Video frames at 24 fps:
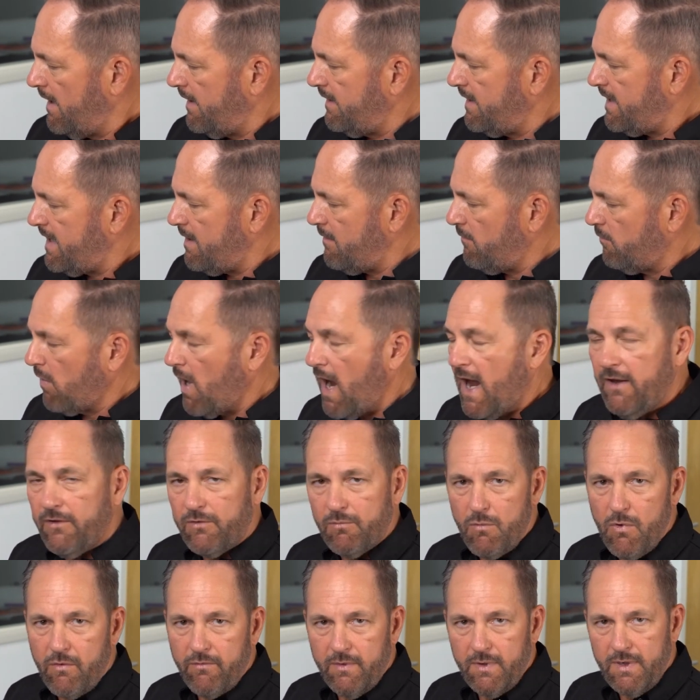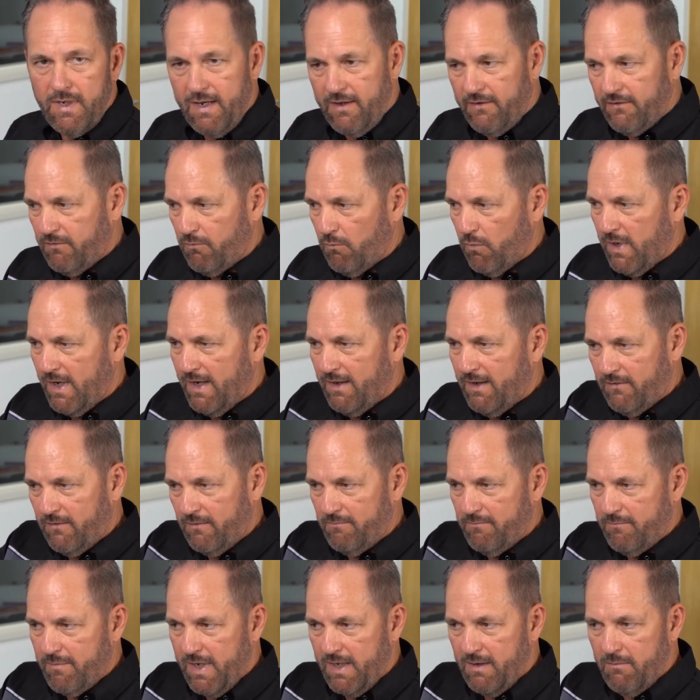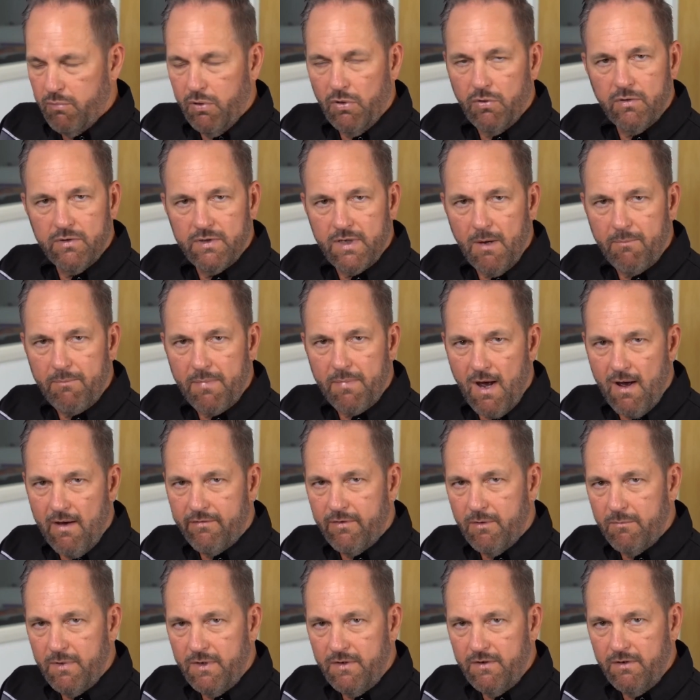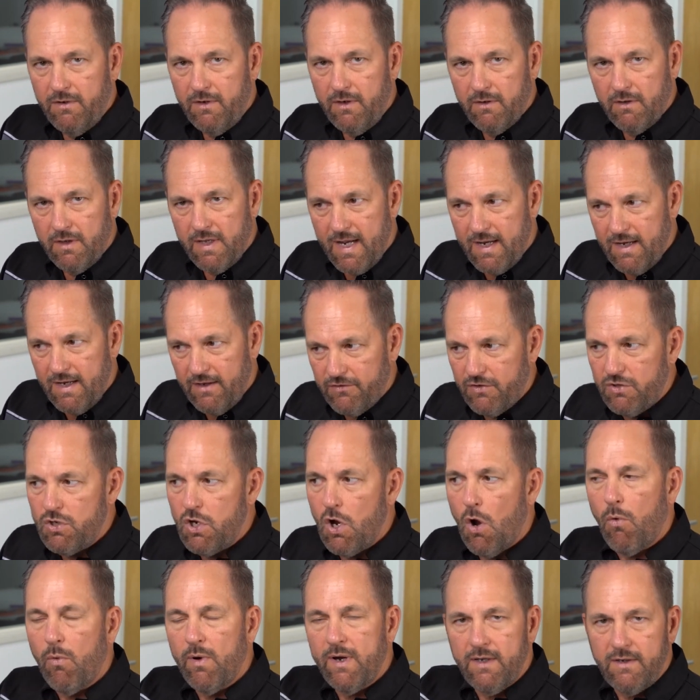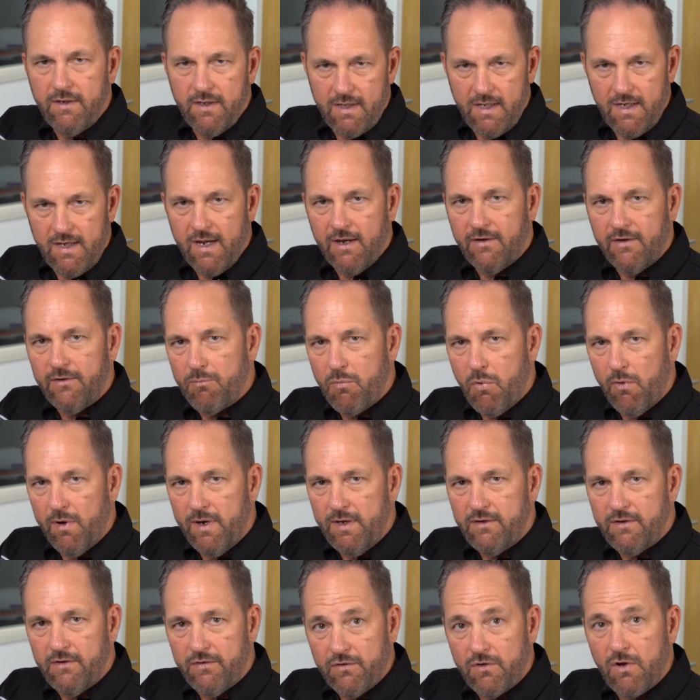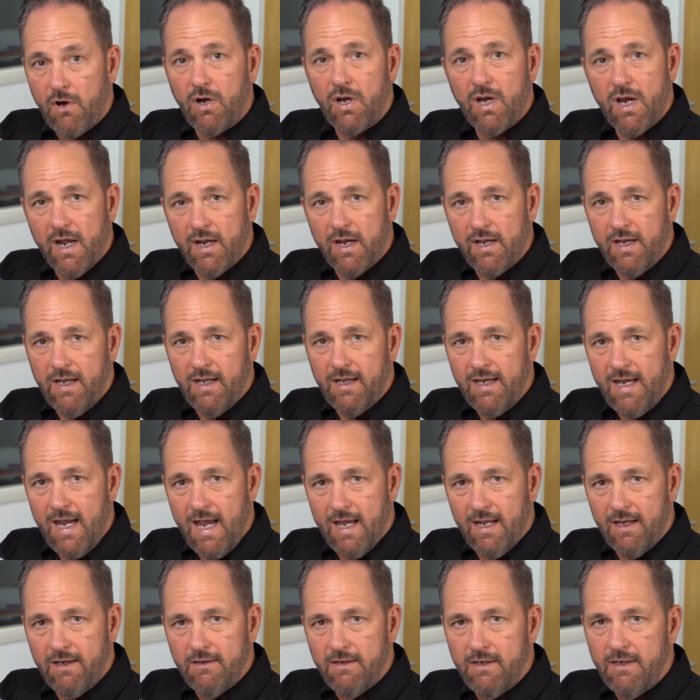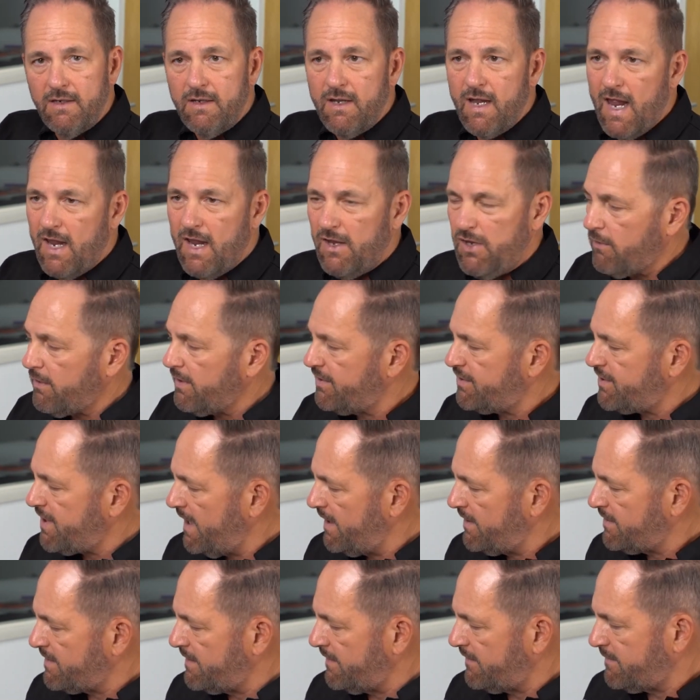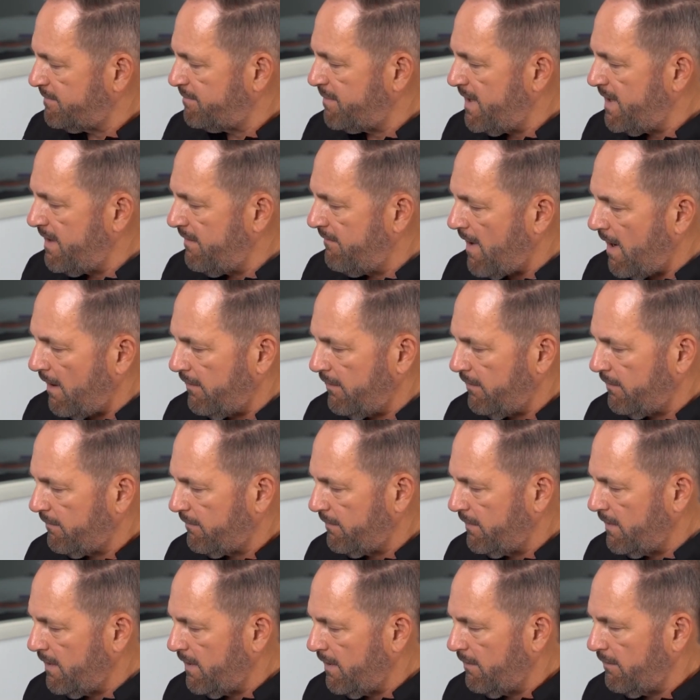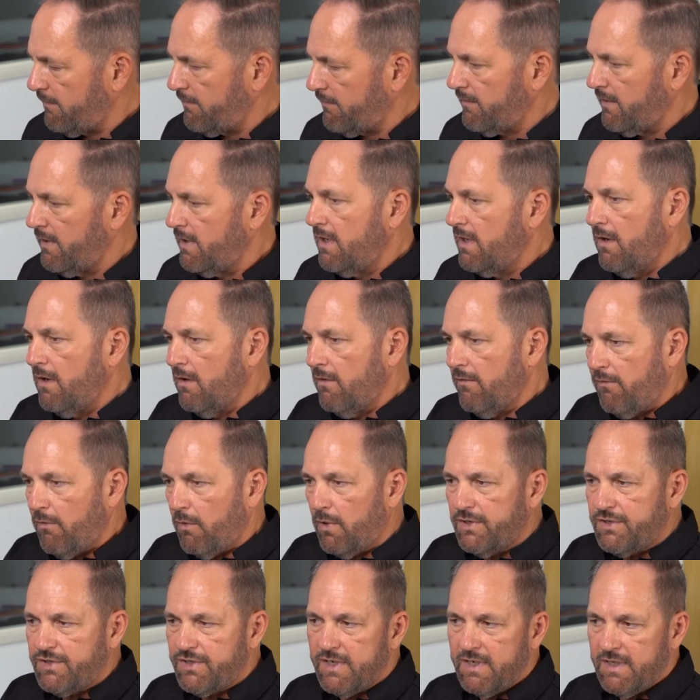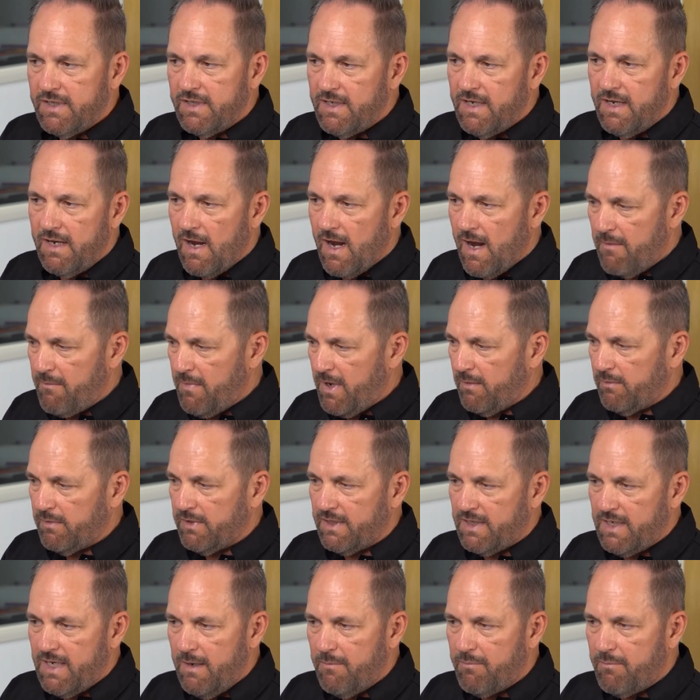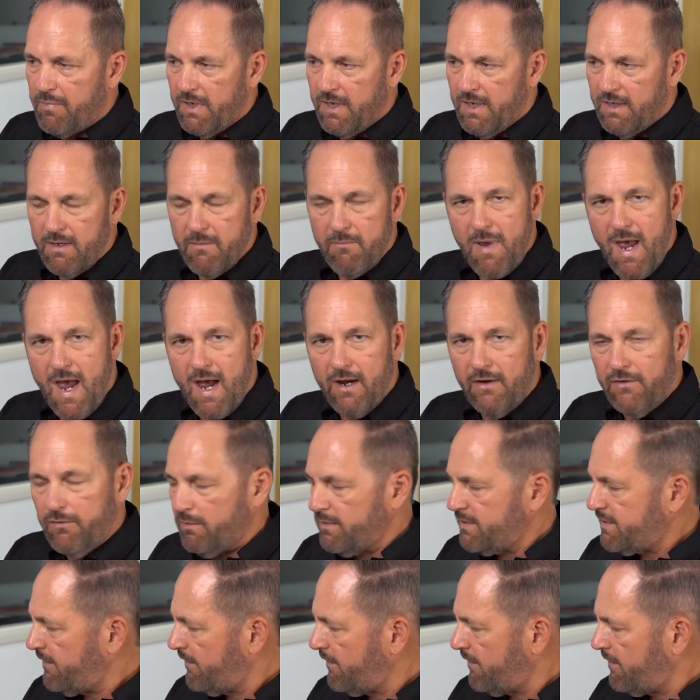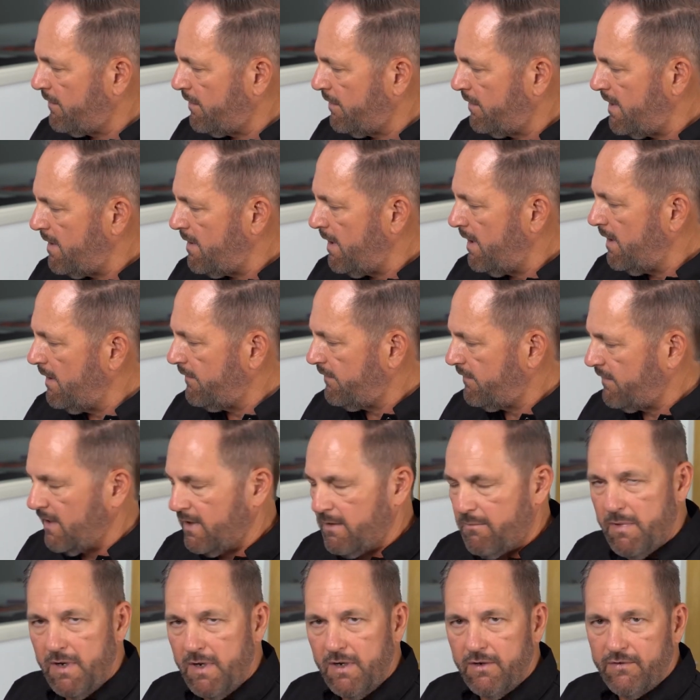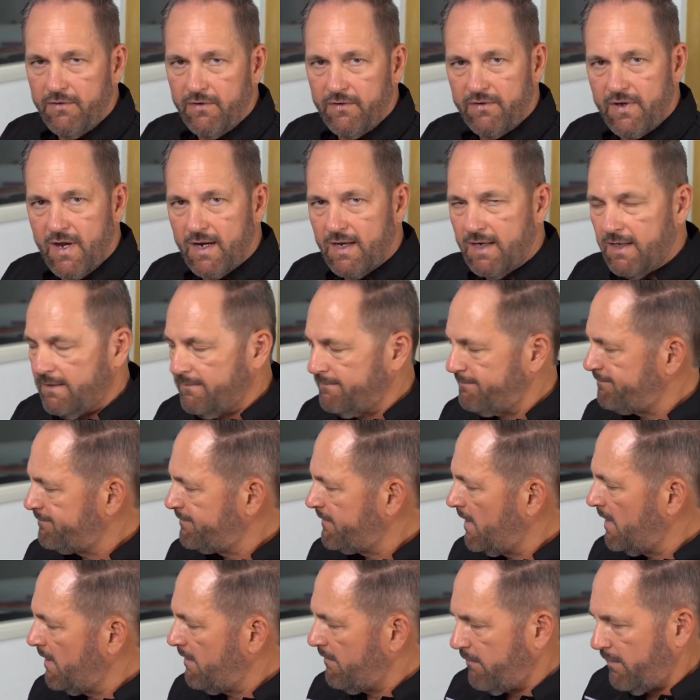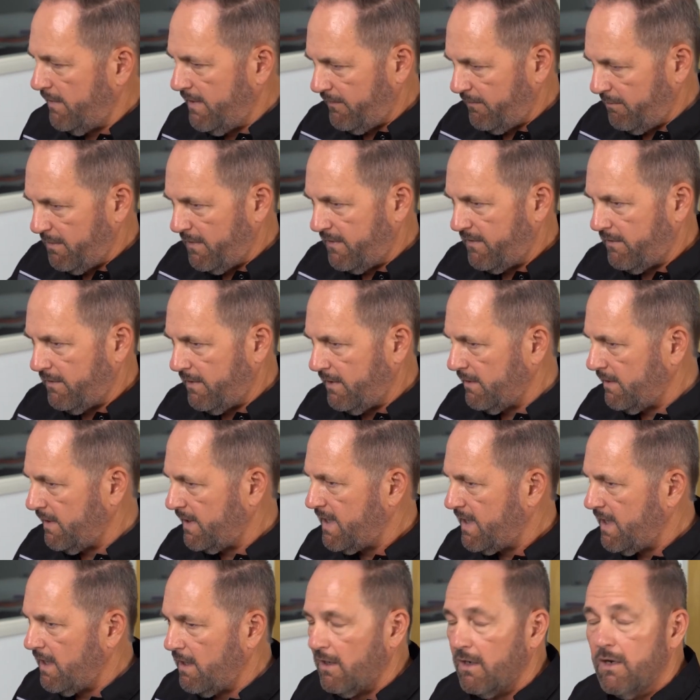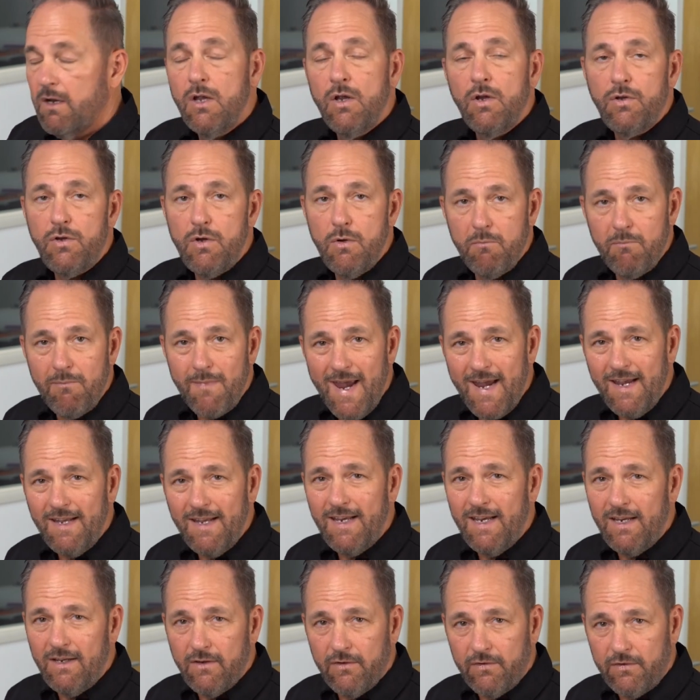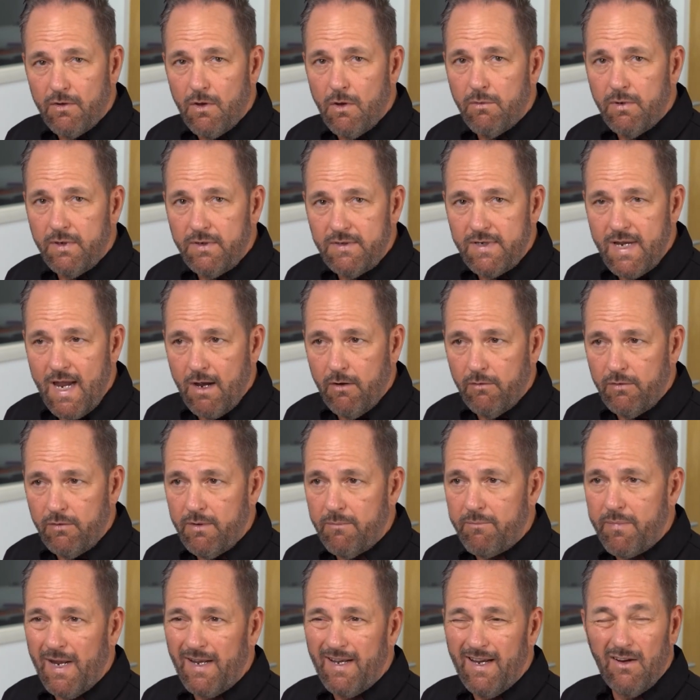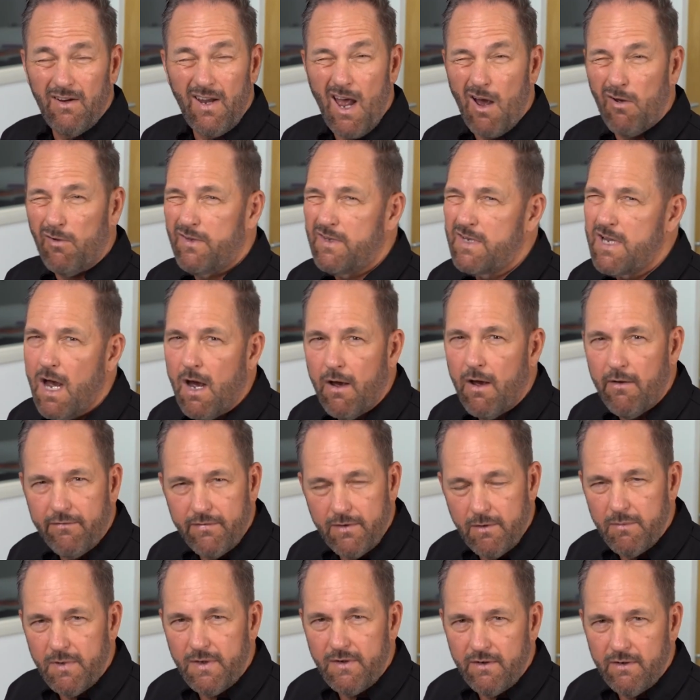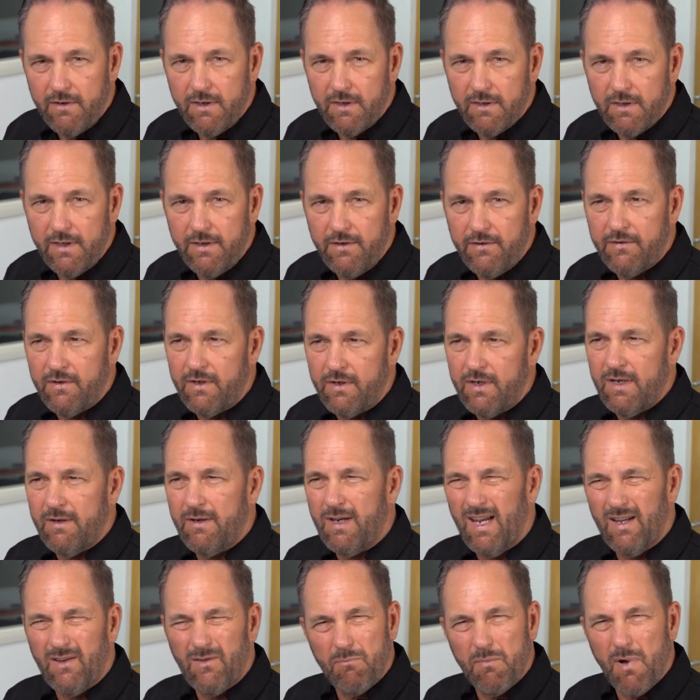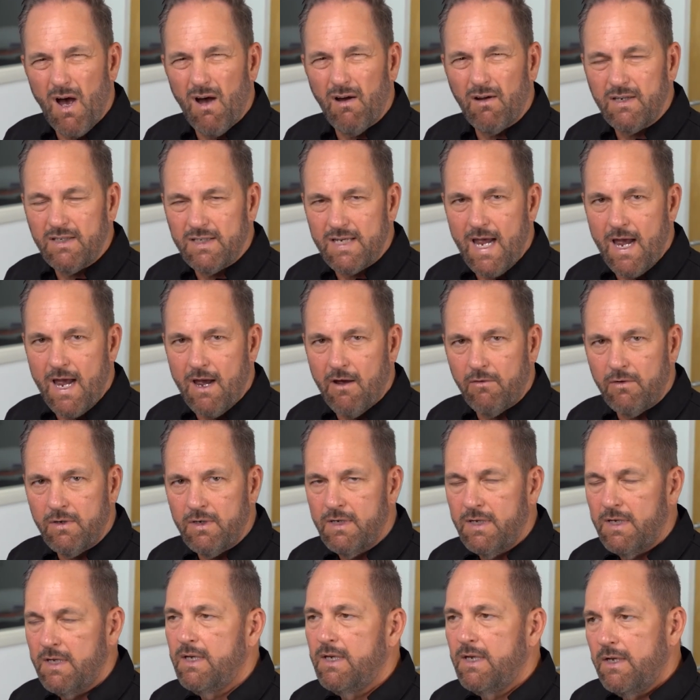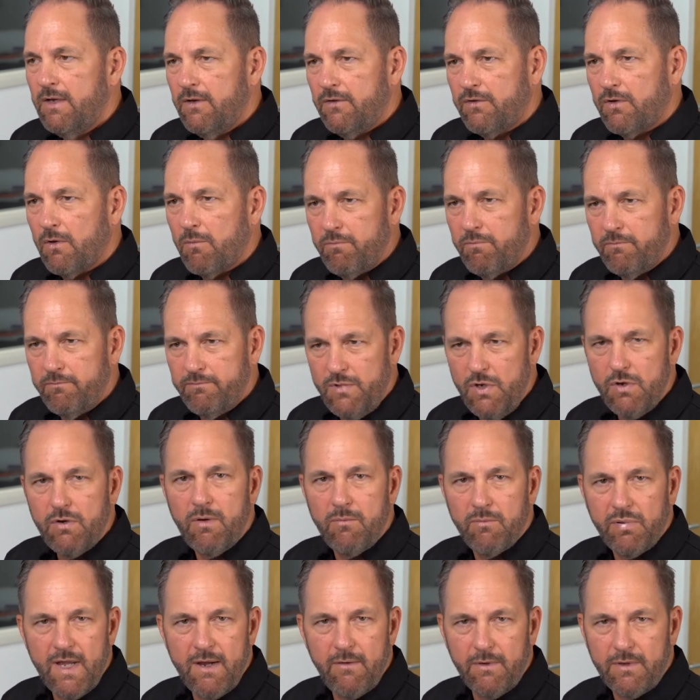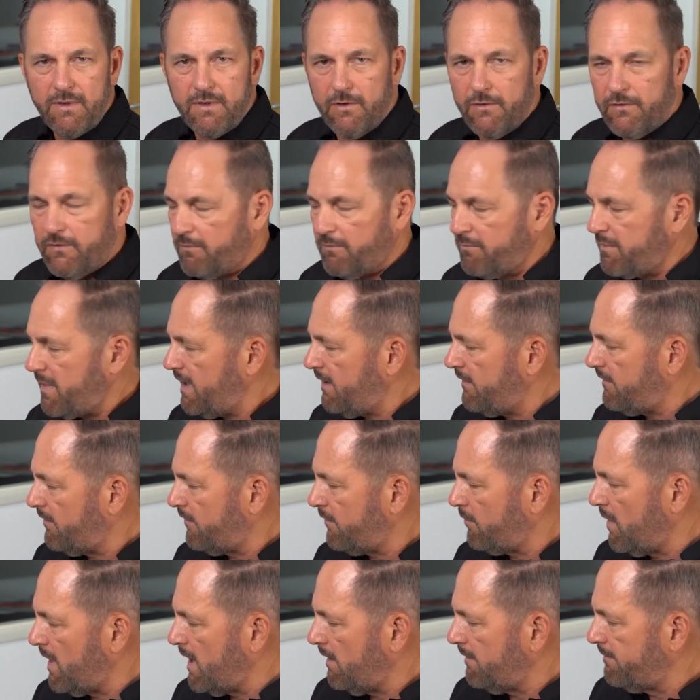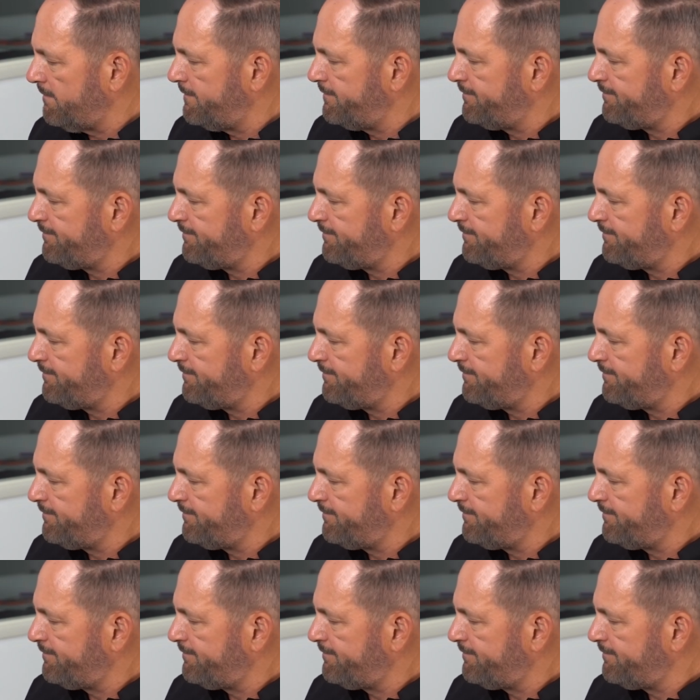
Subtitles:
The rise movement is when it's been pulled up off the material and is going to the next point to start cutting again. And you can change the speed values for those. Fortunately, I'm able to keep it at the max, which is 30 centimeters a second for this material here. You may need to slow it down depending on how tough the material is and it gets bogged down. So you can play with those speeds as well.